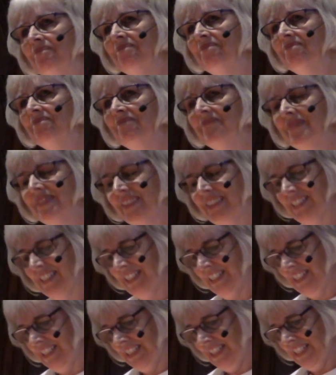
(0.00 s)

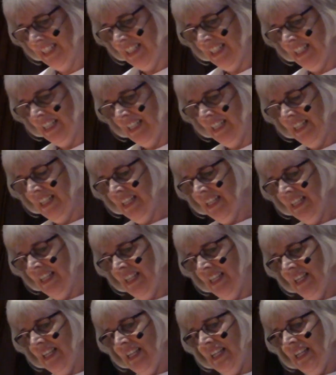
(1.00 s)

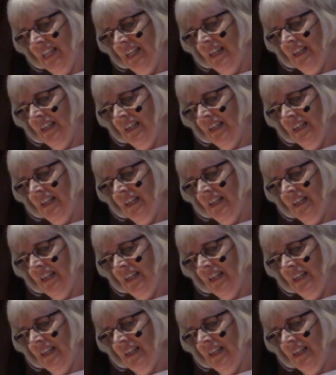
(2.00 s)
(silence)